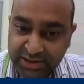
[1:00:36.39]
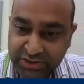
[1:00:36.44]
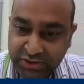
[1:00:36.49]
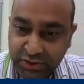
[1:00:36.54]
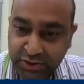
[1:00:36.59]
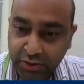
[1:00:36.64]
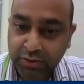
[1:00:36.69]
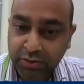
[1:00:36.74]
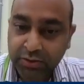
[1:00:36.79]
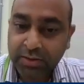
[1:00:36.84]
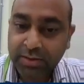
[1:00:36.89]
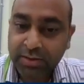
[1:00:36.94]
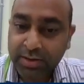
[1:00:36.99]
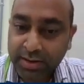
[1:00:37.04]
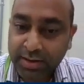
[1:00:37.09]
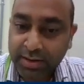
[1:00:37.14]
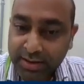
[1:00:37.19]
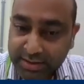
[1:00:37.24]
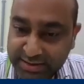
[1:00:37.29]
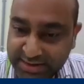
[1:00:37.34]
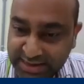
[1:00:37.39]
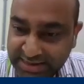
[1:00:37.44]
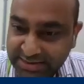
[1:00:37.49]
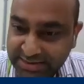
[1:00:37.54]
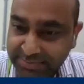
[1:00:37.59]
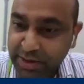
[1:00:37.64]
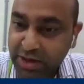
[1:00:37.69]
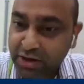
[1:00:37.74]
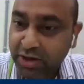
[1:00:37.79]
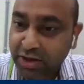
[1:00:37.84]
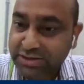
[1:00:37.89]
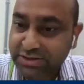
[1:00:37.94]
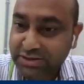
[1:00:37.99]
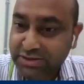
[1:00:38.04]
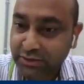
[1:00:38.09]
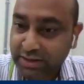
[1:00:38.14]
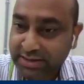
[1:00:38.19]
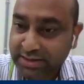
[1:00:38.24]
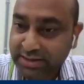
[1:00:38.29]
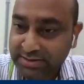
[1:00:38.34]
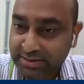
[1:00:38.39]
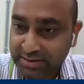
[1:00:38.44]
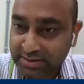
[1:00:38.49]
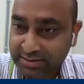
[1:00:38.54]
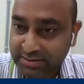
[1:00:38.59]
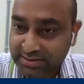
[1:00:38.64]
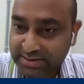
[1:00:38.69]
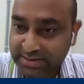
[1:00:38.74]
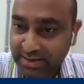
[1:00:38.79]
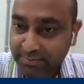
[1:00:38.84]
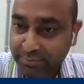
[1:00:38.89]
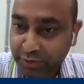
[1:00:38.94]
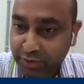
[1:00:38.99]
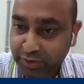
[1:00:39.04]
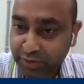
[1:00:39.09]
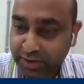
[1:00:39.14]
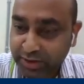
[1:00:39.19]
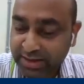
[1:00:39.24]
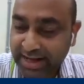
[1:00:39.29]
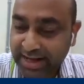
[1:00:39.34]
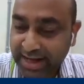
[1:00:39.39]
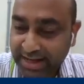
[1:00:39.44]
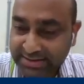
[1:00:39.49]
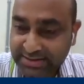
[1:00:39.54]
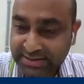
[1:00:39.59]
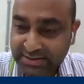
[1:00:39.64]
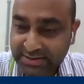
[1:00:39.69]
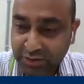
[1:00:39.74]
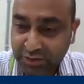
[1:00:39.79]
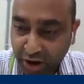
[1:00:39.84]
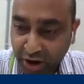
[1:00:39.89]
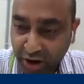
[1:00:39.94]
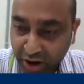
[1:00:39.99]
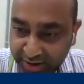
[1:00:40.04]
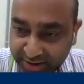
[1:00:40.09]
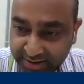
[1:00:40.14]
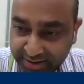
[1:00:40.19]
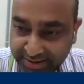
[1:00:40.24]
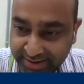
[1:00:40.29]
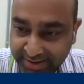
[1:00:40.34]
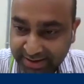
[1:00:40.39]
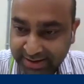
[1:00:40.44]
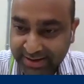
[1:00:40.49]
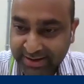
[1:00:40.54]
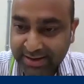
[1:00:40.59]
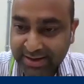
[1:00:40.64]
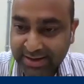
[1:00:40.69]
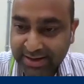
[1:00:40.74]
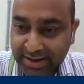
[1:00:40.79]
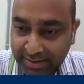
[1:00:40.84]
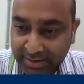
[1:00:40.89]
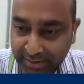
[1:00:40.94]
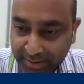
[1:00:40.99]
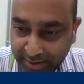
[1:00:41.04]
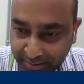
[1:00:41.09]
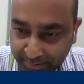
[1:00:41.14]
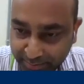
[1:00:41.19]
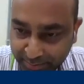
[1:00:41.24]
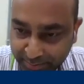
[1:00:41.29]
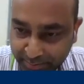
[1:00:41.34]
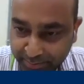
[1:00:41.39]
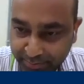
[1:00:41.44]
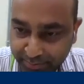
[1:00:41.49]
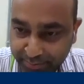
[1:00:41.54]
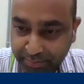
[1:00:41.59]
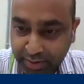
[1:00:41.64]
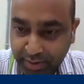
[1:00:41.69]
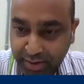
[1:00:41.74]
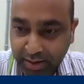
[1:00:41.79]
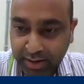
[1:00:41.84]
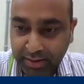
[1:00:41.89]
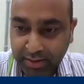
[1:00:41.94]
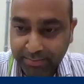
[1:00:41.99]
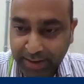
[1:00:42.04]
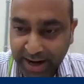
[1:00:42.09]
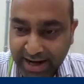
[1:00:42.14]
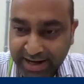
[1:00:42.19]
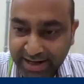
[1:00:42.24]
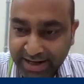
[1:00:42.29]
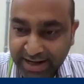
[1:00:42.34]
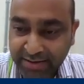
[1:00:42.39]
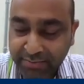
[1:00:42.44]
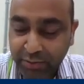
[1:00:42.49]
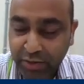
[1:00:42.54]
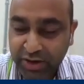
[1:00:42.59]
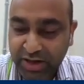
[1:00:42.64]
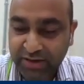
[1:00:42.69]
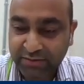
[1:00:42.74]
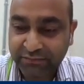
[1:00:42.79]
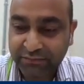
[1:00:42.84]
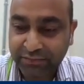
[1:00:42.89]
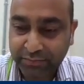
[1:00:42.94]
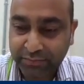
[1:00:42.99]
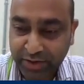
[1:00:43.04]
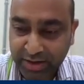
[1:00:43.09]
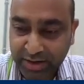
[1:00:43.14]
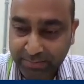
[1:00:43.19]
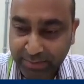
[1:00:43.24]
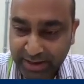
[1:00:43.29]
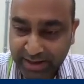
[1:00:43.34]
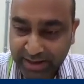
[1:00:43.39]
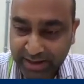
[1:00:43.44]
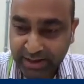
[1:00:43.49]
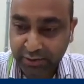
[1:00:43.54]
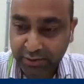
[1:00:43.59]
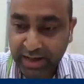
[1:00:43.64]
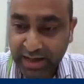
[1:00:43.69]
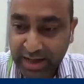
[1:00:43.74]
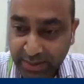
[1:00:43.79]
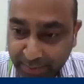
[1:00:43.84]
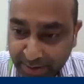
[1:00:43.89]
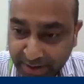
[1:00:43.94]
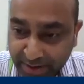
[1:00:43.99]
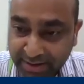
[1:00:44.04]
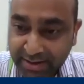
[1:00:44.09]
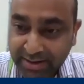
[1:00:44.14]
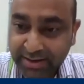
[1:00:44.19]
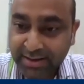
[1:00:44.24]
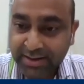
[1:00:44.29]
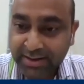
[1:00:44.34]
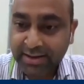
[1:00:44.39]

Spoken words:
So just because some protein has got a binding motif for a particular lipid,